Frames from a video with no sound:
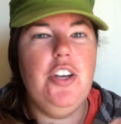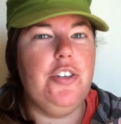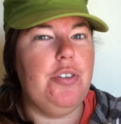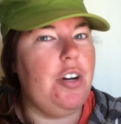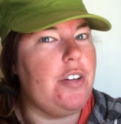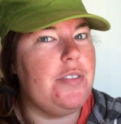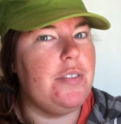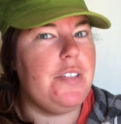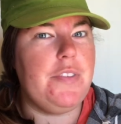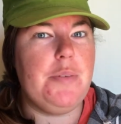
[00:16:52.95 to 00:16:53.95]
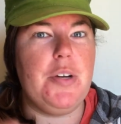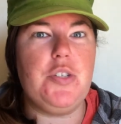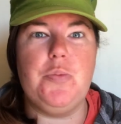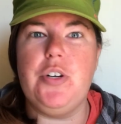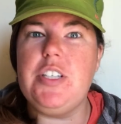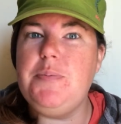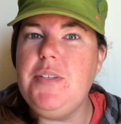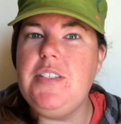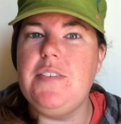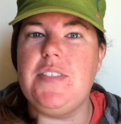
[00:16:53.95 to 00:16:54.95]
You could also live in a much more
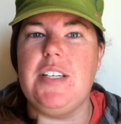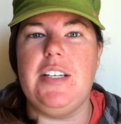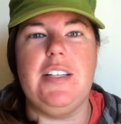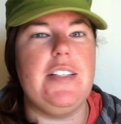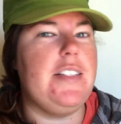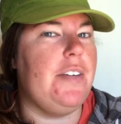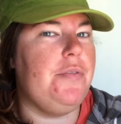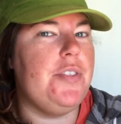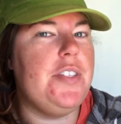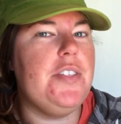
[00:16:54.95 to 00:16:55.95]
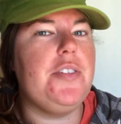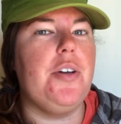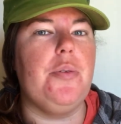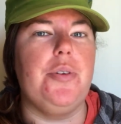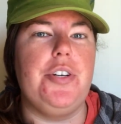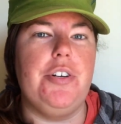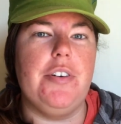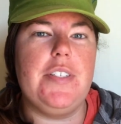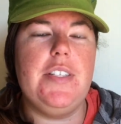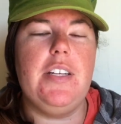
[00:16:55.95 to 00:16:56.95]
expensive city like San Francisco or New
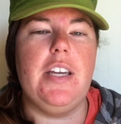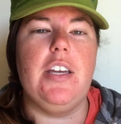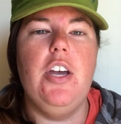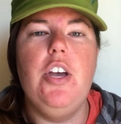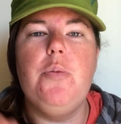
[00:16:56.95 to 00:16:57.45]
York City,